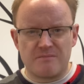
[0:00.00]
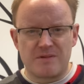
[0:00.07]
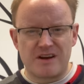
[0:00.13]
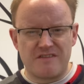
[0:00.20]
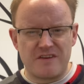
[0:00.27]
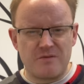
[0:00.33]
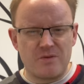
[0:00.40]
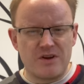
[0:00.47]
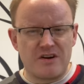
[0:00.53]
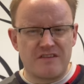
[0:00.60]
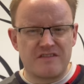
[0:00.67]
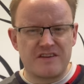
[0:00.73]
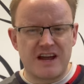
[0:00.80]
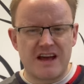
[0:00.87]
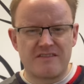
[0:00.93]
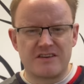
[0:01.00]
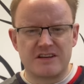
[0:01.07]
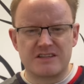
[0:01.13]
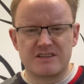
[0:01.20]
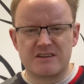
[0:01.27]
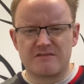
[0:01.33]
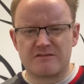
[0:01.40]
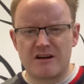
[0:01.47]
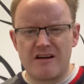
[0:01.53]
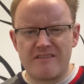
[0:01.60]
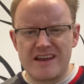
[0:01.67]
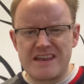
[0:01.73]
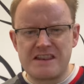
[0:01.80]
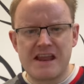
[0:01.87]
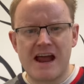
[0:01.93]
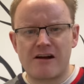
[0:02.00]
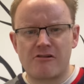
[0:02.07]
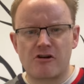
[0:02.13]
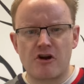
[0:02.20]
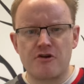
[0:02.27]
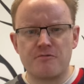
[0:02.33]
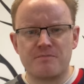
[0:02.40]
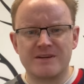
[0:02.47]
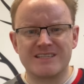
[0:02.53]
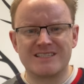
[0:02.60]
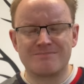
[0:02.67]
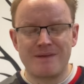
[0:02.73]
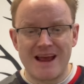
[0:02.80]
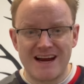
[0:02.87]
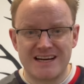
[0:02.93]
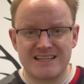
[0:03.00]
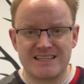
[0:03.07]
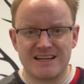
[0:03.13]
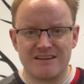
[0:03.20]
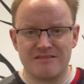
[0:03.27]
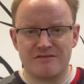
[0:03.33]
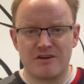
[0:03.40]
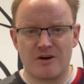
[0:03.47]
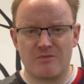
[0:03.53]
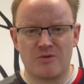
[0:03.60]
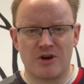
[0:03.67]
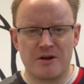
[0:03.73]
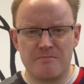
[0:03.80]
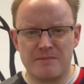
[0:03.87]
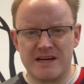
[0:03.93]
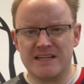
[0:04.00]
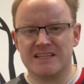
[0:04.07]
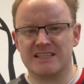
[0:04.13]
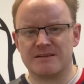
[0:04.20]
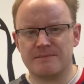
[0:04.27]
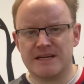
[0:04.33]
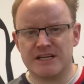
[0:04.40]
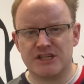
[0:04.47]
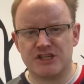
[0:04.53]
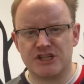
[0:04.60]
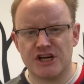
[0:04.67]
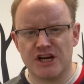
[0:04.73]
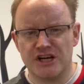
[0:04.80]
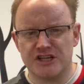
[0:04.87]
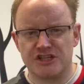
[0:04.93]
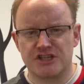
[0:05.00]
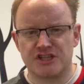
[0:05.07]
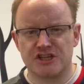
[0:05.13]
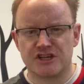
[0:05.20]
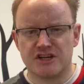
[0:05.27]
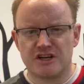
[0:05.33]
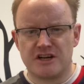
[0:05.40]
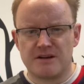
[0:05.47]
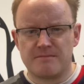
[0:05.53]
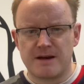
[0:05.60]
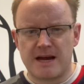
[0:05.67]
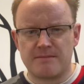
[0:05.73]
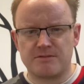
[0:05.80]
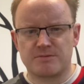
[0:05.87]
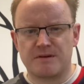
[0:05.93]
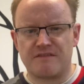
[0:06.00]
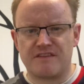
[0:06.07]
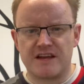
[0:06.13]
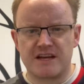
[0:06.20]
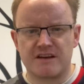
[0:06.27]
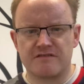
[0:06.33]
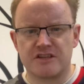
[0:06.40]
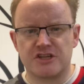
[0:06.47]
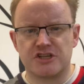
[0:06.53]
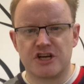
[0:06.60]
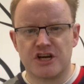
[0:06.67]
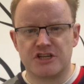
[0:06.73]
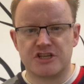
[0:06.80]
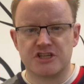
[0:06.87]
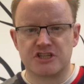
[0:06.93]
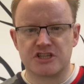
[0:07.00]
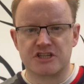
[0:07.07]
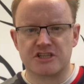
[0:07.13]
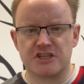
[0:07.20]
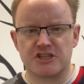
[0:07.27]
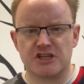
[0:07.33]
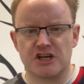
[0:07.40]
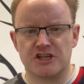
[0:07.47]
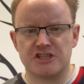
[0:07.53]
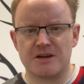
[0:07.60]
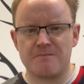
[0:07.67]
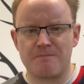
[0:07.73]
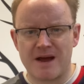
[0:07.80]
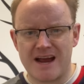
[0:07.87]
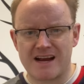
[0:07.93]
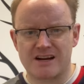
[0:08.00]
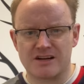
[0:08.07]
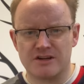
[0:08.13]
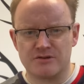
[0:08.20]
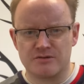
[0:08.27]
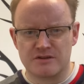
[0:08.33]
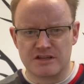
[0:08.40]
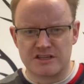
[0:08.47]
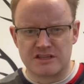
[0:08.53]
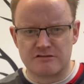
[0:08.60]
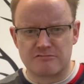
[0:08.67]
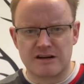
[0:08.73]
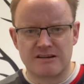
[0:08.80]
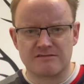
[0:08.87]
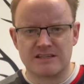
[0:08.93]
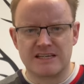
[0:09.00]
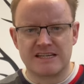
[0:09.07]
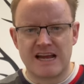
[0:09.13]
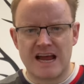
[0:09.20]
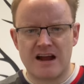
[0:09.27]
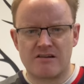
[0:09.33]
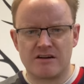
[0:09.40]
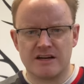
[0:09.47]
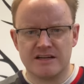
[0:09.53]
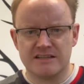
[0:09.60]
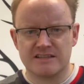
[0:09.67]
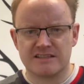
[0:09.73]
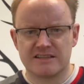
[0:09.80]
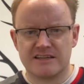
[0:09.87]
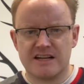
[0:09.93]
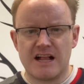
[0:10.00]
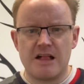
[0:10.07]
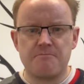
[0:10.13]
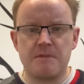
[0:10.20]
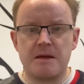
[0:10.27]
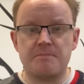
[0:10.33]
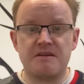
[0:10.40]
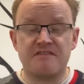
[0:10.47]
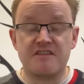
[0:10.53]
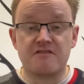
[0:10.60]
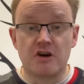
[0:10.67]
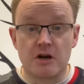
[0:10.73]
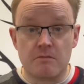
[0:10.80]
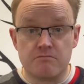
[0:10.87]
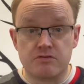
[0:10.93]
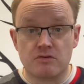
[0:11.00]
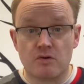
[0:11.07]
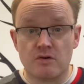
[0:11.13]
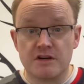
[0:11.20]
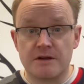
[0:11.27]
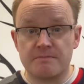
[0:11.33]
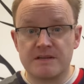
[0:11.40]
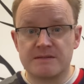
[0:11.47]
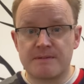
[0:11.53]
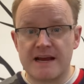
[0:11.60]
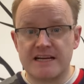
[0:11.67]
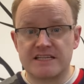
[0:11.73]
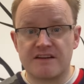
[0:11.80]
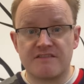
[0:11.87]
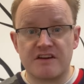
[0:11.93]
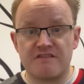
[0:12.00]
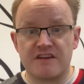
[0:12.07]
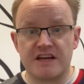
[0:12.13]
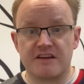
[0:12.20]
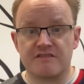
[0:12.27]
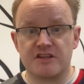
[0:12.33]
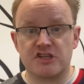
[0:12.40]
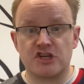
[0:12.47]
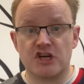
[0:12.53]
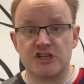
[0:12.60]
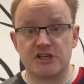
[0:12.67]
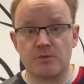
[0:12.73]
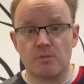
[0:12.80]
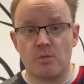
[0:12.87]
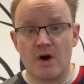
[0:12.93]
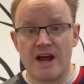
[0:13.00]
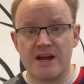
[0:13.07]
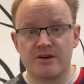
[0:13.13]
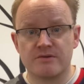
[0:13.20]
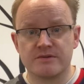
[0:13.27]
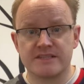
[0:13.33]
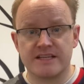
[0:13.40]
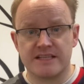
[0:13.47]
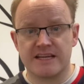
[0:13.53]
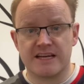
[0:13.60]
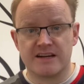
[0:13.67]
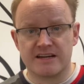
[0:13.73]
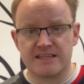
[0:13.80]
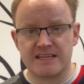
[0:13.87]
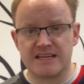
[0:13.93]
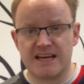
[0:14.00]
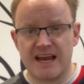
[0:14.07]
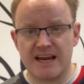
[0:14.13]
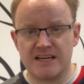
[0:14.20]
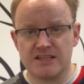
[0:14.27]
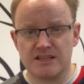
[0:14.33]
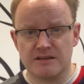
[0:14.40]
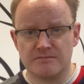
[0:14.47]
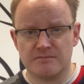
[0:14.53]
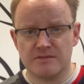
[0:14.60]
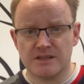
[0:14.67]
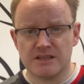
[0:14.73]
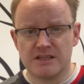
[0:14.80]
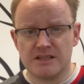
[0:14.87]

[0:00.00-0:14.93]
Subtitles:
But I think we often have a sort of rather narrow perspective on what it means to be a church. Perhaps we think of the church as just the church in Baglan or the surrounding areas. Maybe if you've got a broader perspective, you think of the church in Wales in the United Kingdom.